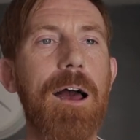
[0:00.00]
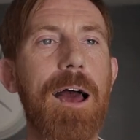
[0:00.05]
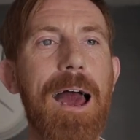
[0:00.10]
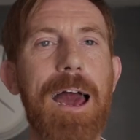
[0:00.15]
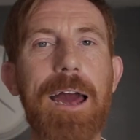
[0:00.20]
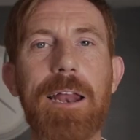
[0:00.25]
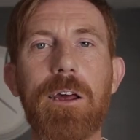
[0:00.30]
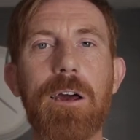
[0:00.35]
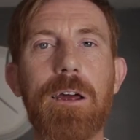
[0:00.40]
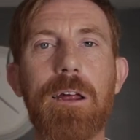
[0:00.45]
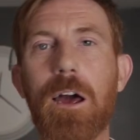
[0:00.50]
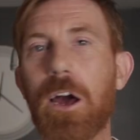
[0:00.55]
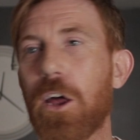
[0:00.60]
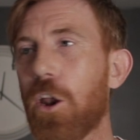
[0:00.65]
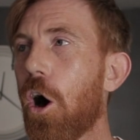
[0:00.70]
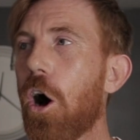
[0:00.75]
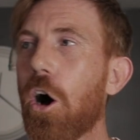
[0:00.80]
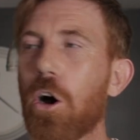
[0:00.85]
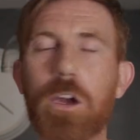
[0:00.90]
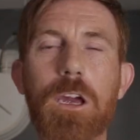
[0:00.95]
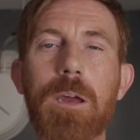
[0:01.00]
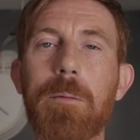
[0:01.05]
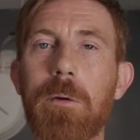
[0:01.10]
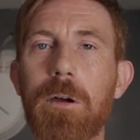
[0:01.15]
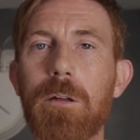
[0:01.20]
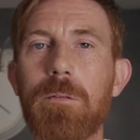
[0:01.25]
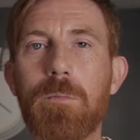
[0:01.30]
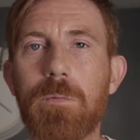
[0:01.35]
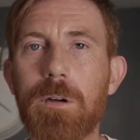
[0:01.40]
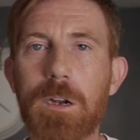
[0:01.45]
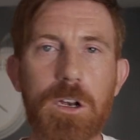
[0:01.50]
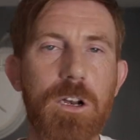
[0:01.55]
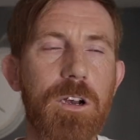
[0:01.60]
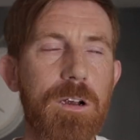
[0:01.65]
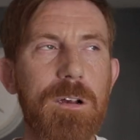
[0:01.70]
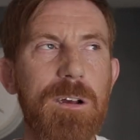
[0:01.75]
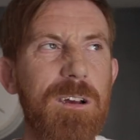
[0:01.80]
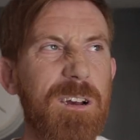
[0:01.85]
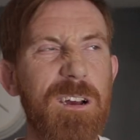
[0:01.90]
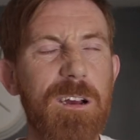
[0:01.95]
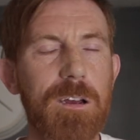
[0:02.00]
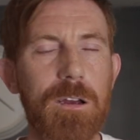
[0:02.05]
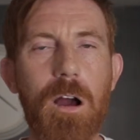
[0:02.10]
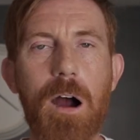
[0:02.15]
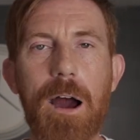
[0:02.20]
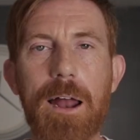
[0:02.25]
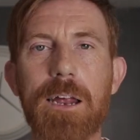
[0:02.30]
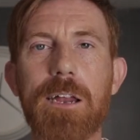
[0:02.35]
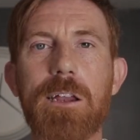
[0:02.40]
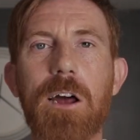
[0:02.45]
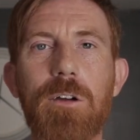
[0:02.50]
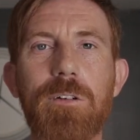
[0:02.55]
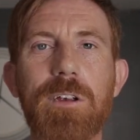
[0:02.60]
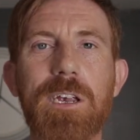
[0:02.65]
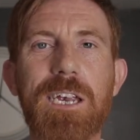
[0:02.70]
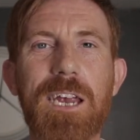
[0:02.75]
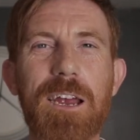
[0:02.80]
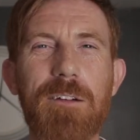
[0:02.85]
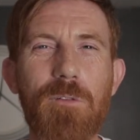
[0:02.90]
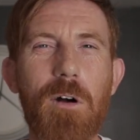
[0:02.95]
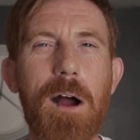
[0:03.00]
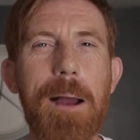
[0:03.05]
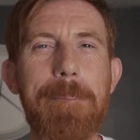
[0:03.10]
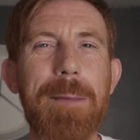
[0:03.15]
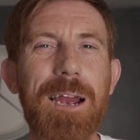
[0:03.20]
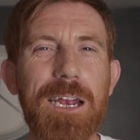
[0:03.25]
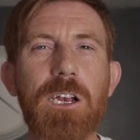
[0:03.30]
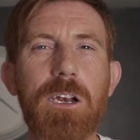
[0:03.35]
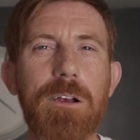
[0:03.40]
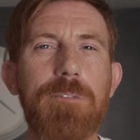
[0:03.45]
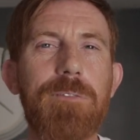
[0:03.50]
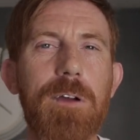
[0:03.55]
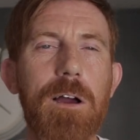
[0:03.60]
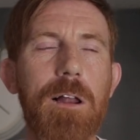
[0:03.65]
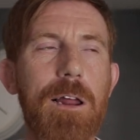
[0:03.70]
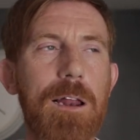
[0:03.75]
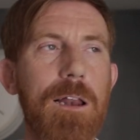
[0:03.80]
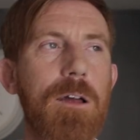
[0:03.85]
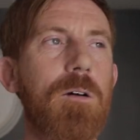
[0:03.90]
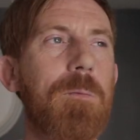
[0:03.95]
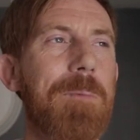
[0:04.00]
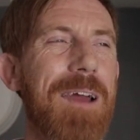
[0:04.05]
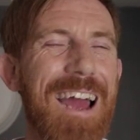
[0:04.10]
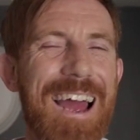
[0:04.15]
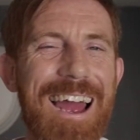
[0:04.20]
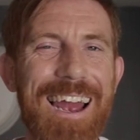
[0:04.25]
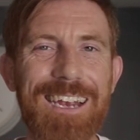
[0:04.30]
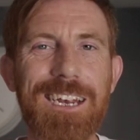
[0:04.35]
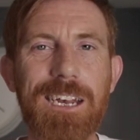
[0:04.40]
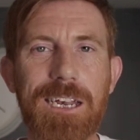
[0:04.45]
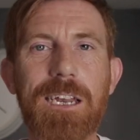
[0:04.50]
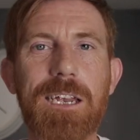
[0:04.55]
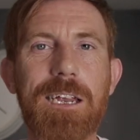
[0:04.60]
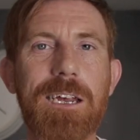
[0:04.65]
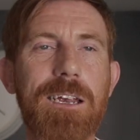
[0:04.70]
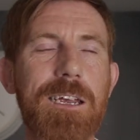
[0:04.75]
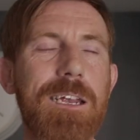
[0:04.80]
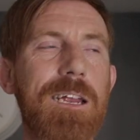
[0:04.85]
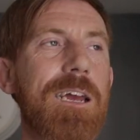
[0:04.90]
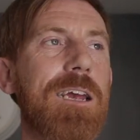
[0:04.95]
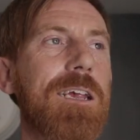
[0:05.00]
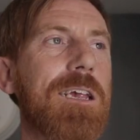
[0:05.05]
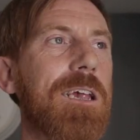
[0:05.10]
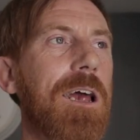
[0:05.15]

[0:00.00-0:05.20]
had an argument which kind of don't sit right, makes you feel a little bit angst, doesn't it?